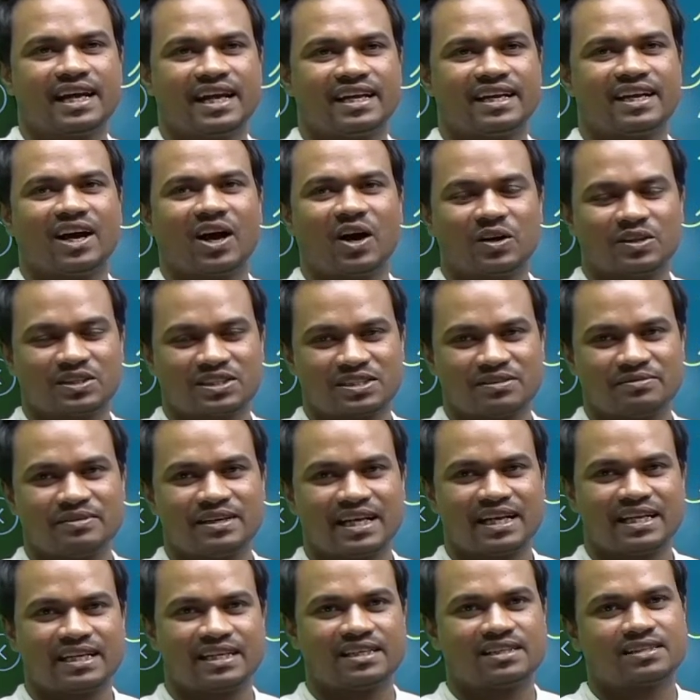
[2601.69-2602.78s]
how
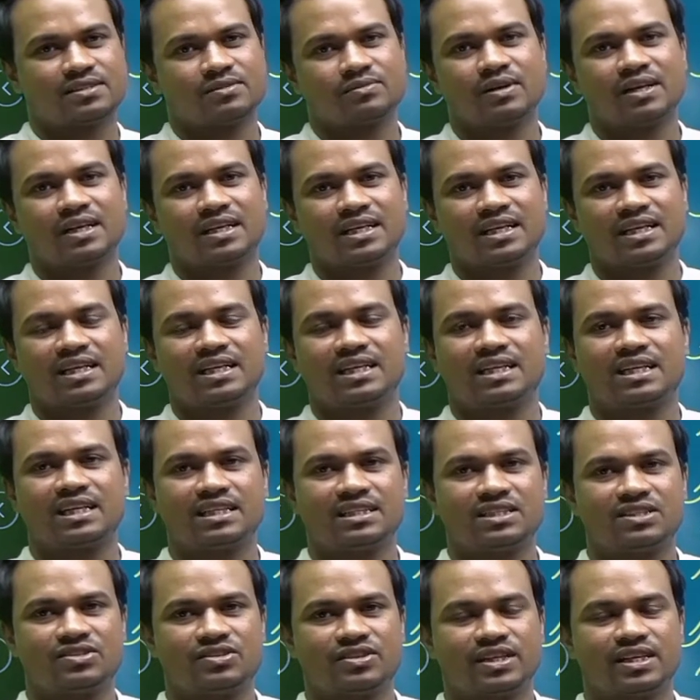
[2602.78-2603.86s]
CBI is working in
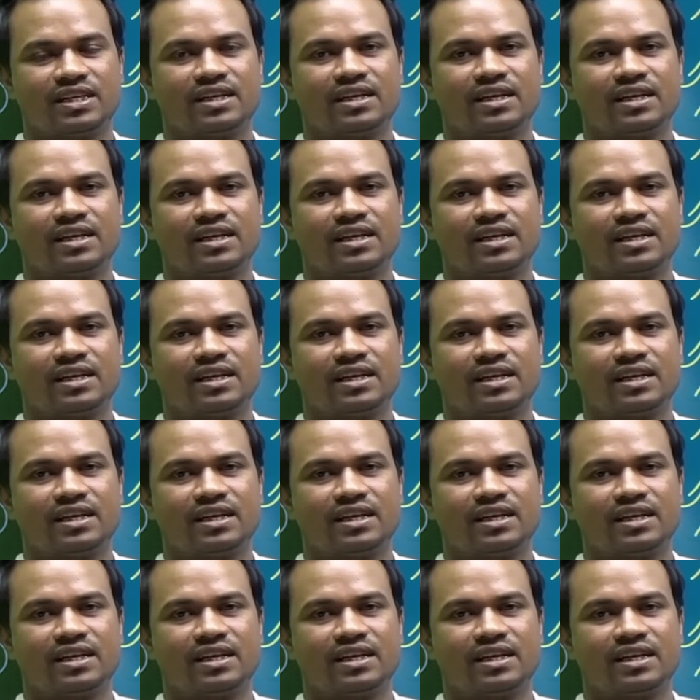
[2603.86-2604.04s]
country,